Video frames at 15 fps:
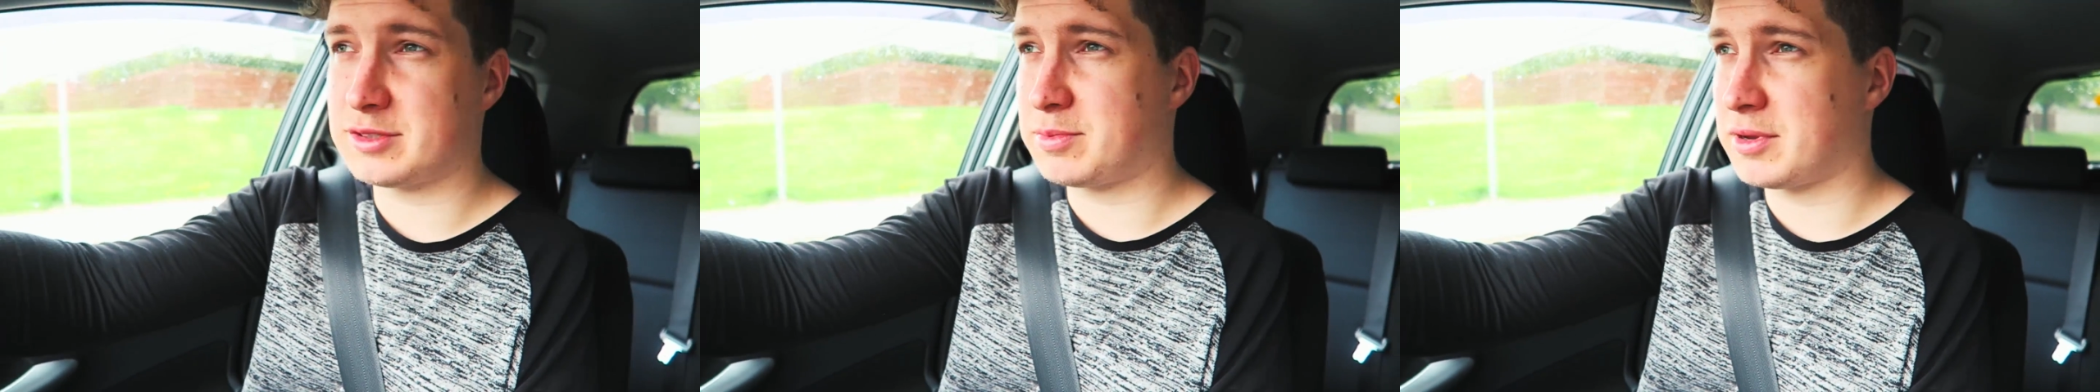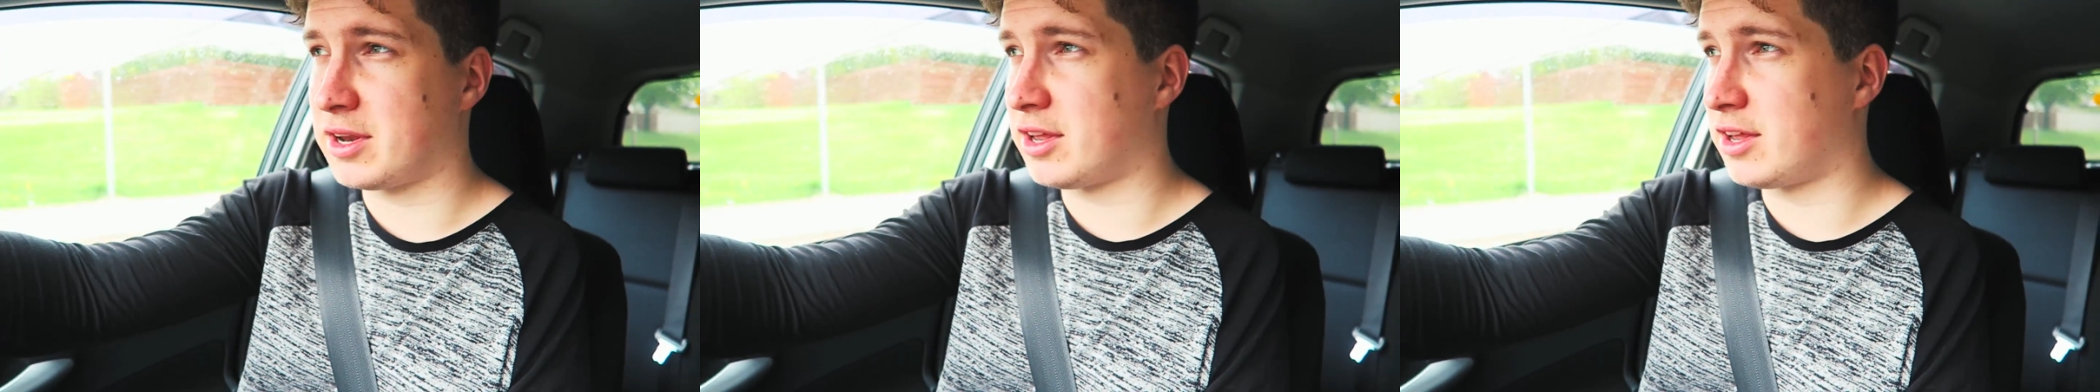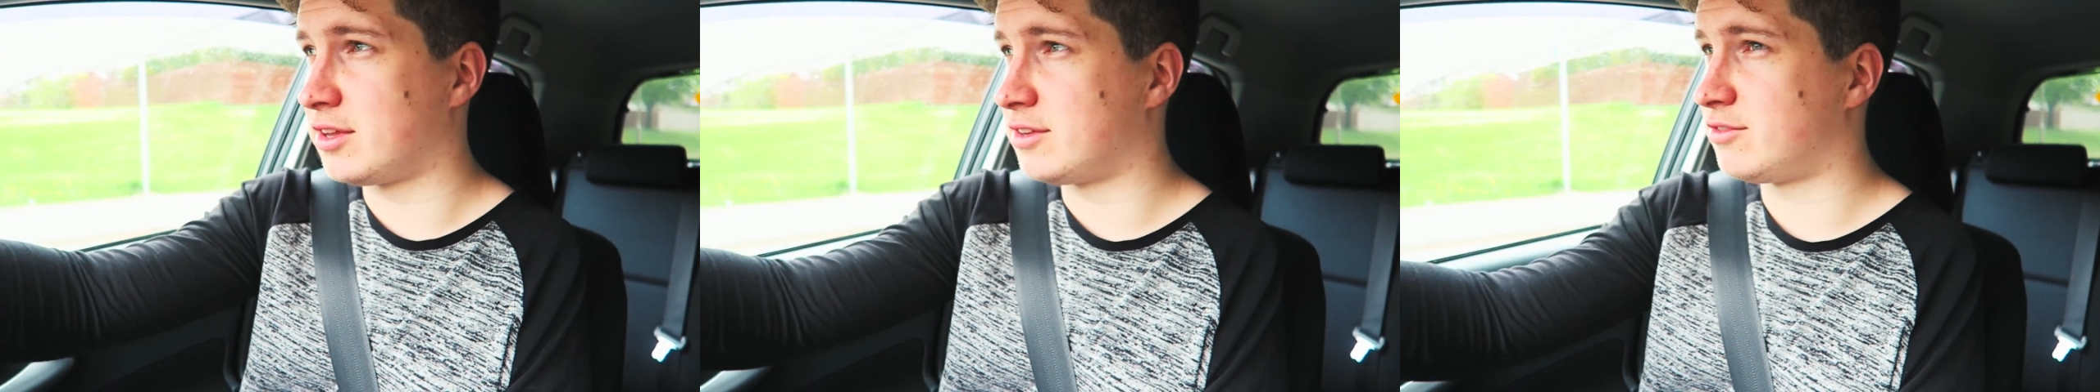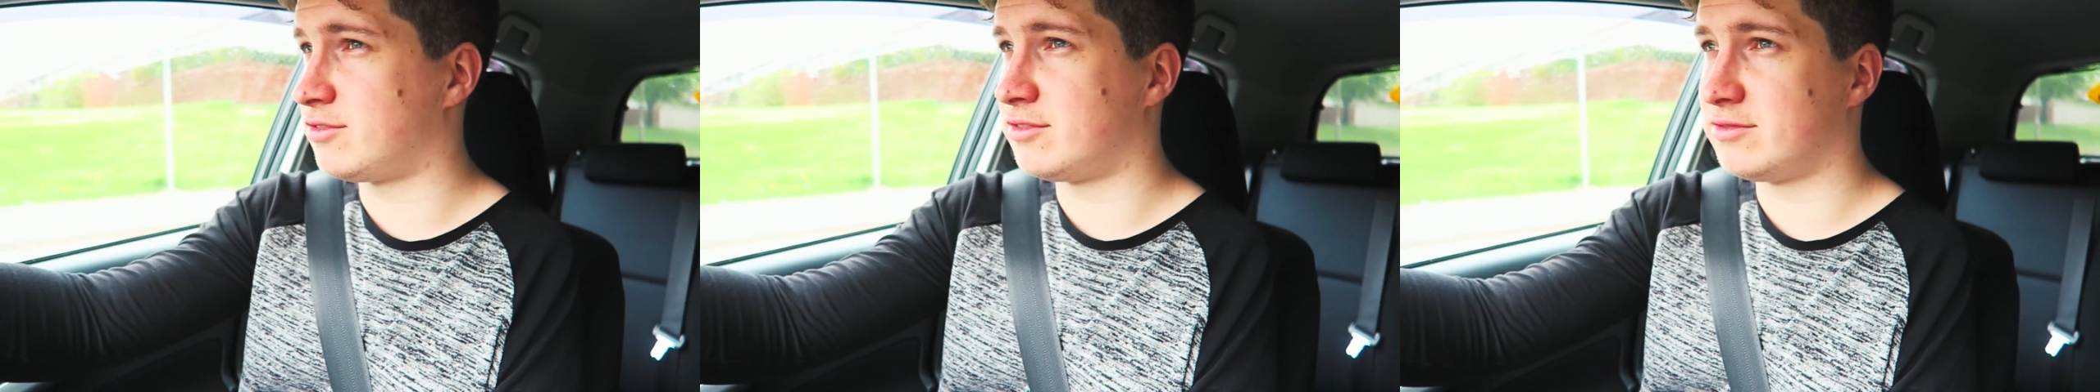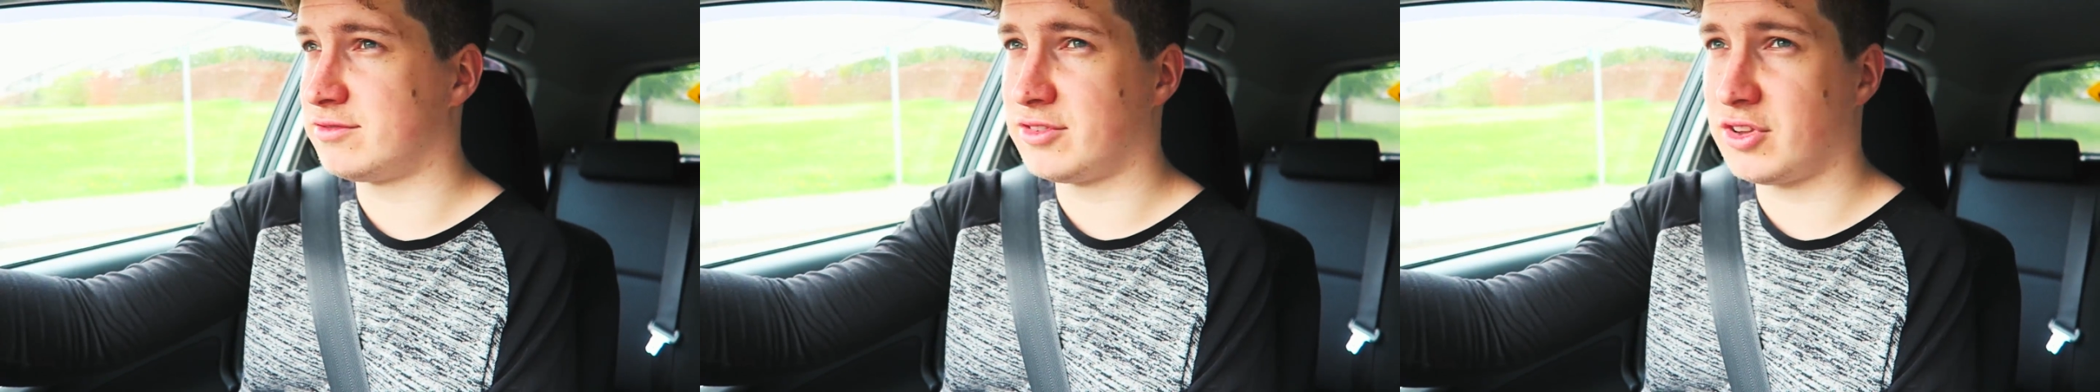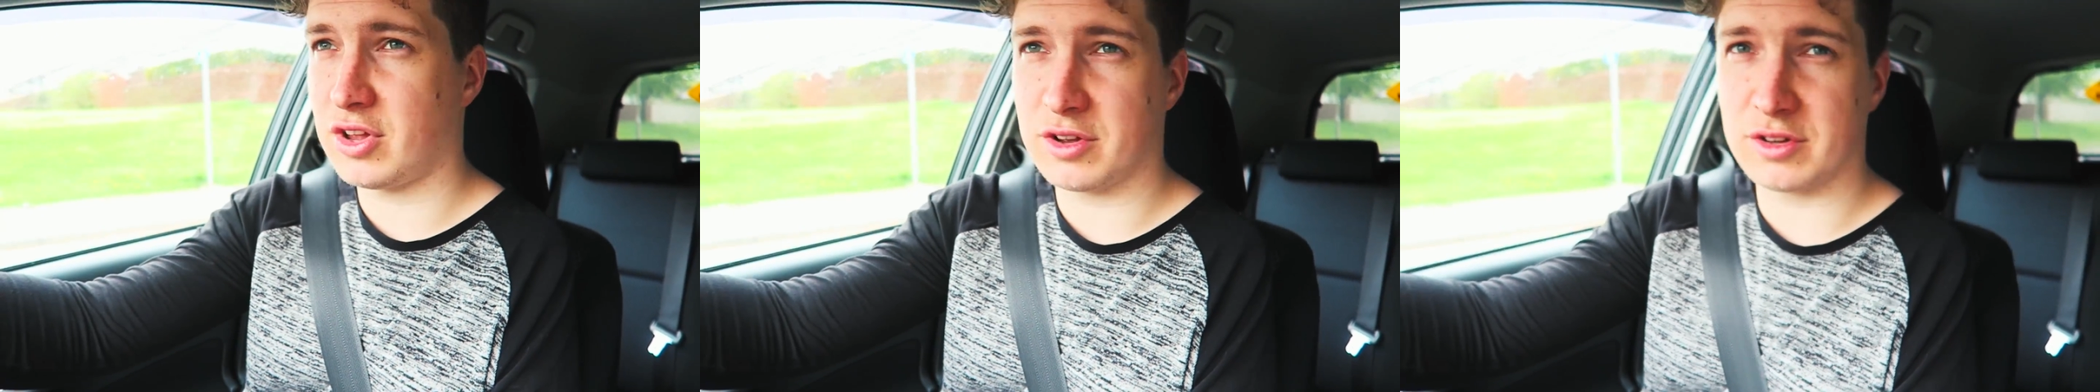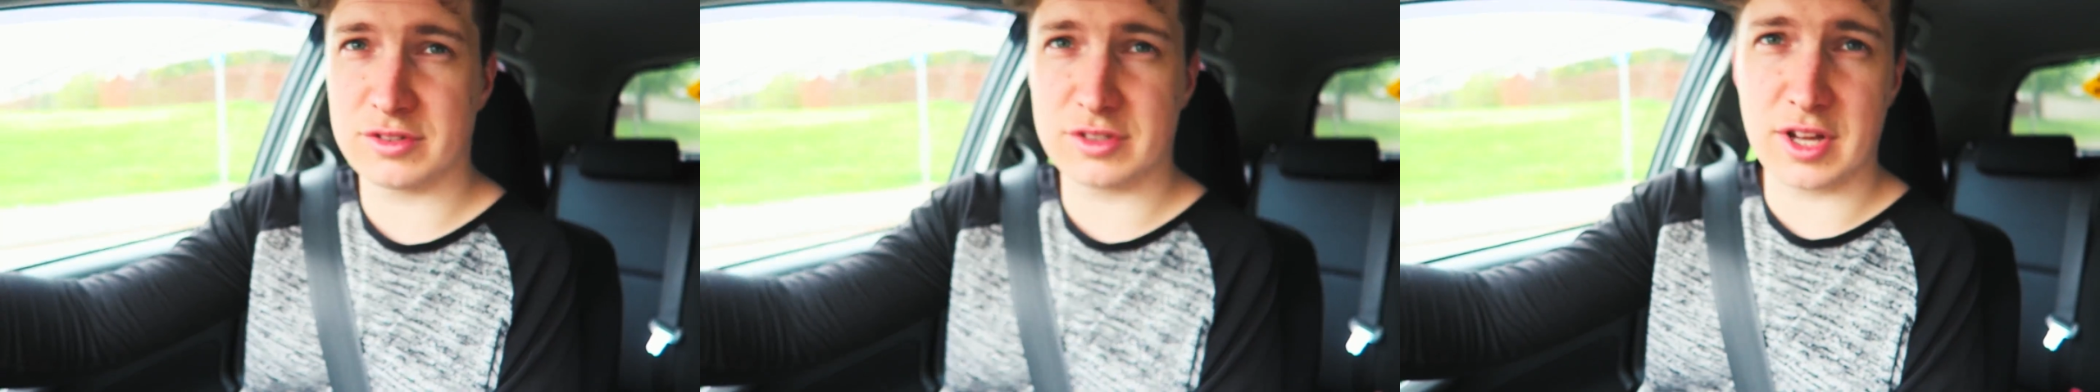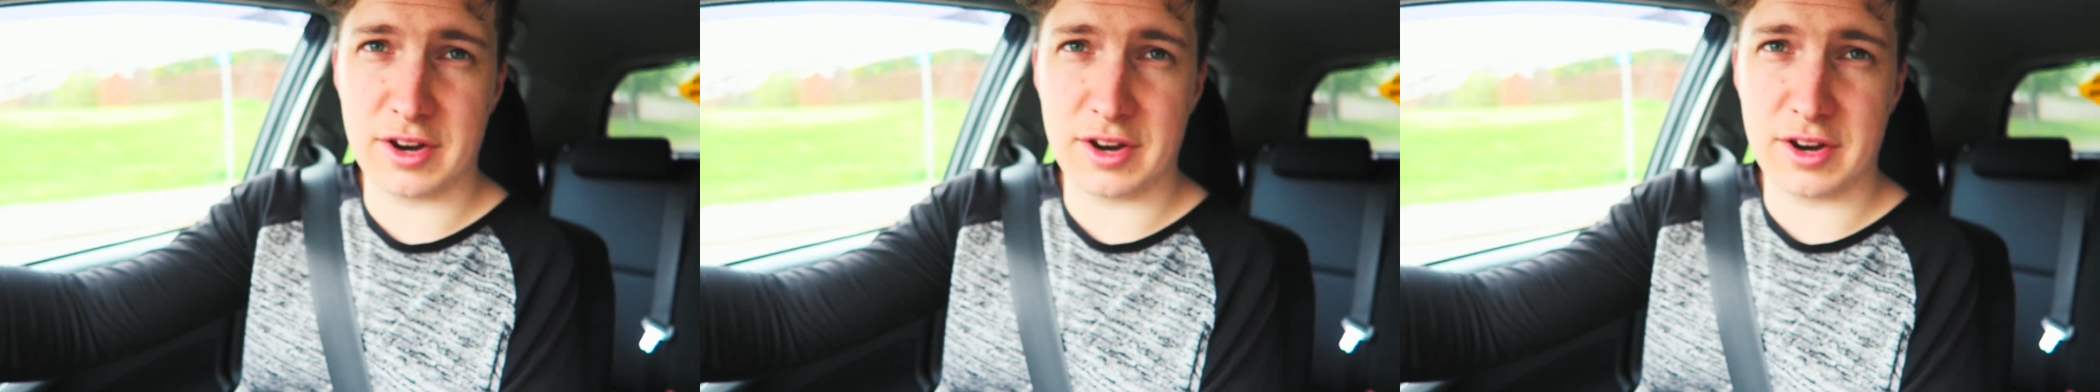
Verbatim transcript: It's been a long,